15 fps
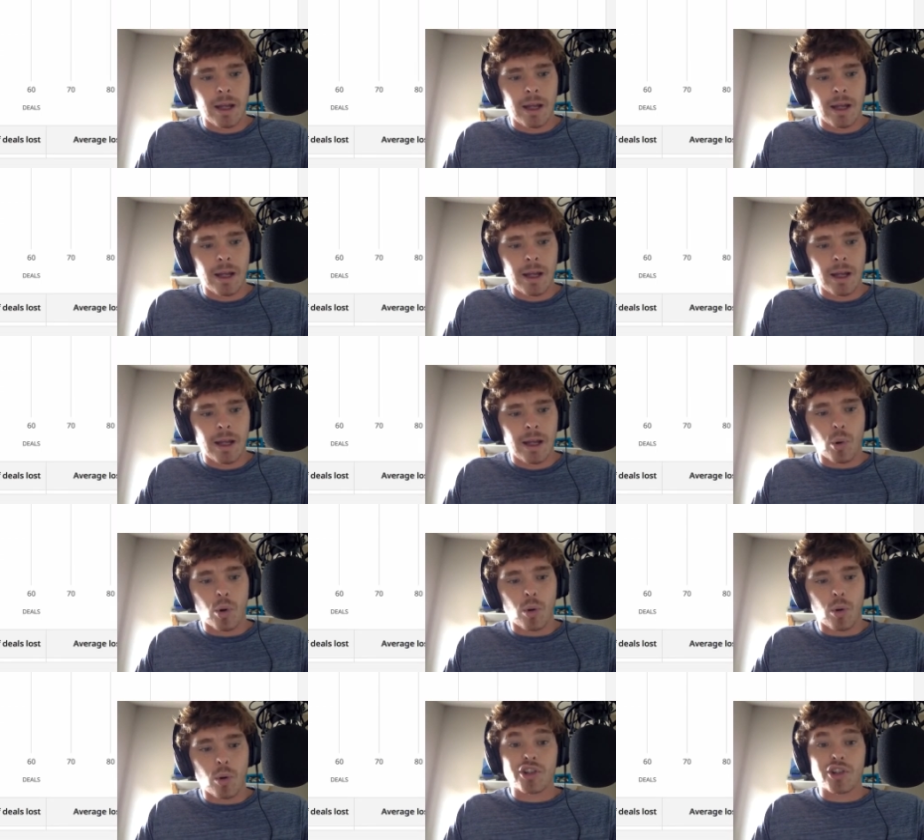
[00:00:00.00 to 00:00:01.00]
Is the
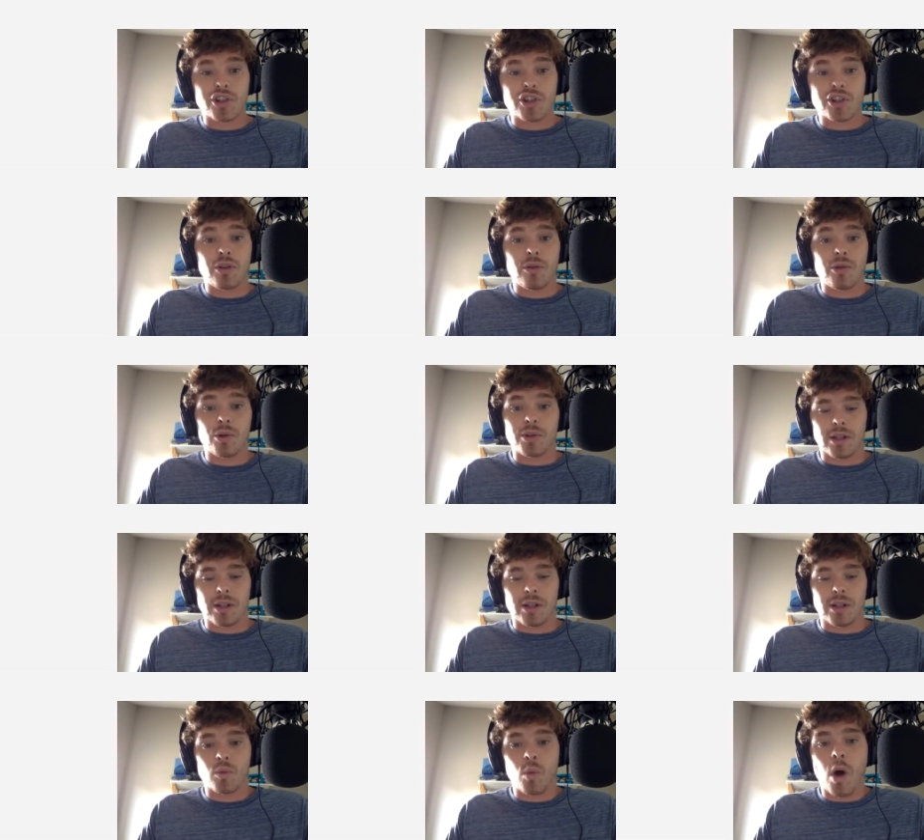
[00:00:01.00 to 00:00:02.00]
report which shows you your
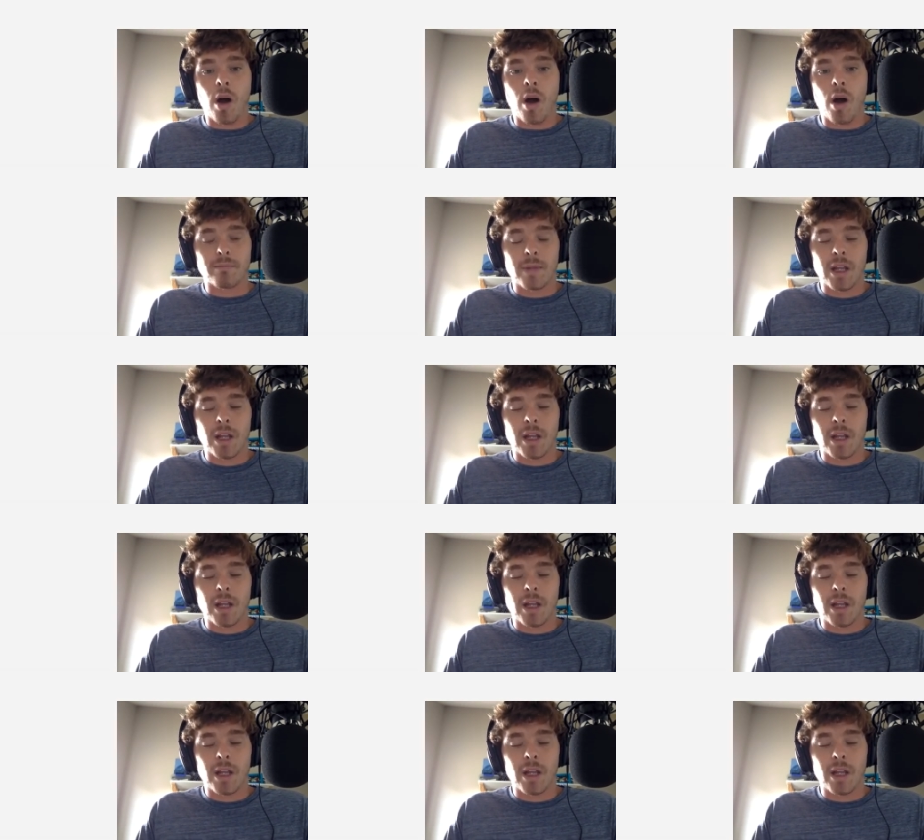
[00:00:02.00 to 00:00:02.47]
deals won.